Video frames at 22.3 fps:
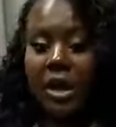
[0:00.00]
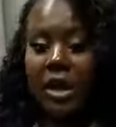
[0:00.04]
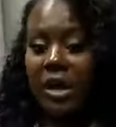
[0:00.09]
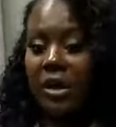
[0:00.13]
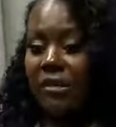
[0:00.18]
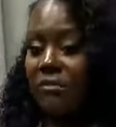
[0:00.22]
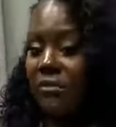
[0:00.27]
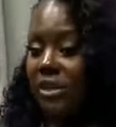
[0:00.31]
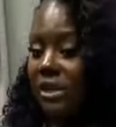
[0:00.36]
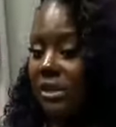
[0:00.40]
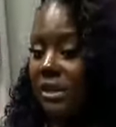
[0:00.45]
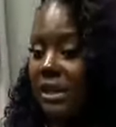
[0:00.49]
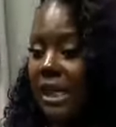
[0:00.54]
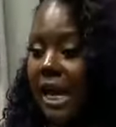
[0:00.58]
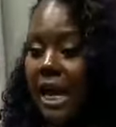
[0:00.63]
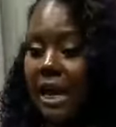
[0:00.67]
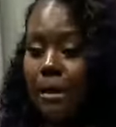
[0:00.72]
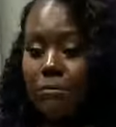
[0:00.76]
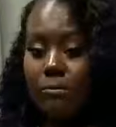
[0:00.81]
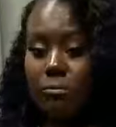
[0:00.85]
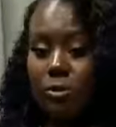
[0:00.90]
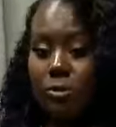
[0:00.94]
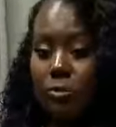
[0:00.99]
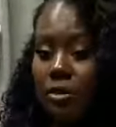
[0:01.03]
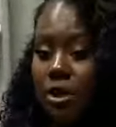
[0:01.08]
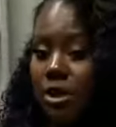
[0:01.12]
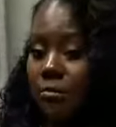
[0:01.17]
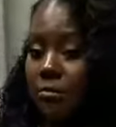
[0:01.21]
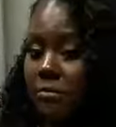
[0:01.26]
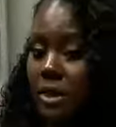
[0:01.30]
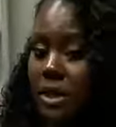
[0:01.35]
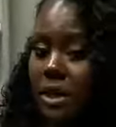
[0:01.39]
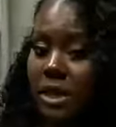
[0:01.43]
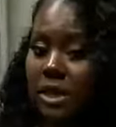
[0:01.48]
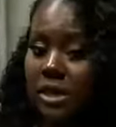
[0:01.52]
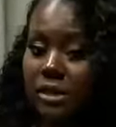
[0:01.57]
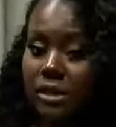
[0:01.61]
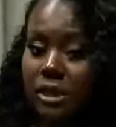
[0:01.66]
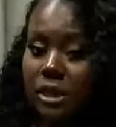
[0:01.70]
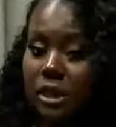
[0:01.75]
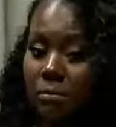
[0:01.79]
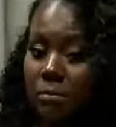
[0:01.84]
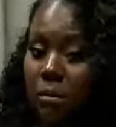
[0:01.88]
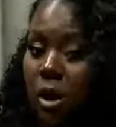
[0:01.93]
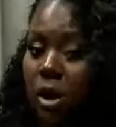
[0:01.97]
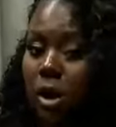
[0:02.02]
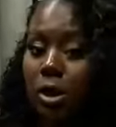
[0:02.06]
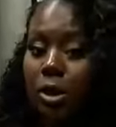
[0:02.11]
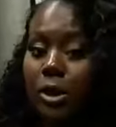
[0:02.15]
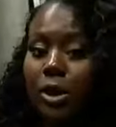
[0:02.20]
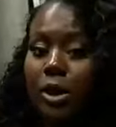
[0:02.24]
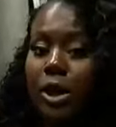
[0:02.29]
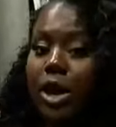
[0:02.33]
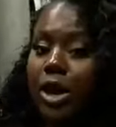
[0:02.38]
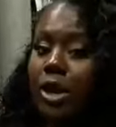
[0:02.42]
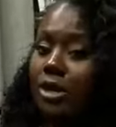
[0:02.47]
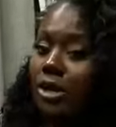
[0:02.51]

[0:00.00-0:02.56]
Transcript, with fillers: If you're type three B and smaller,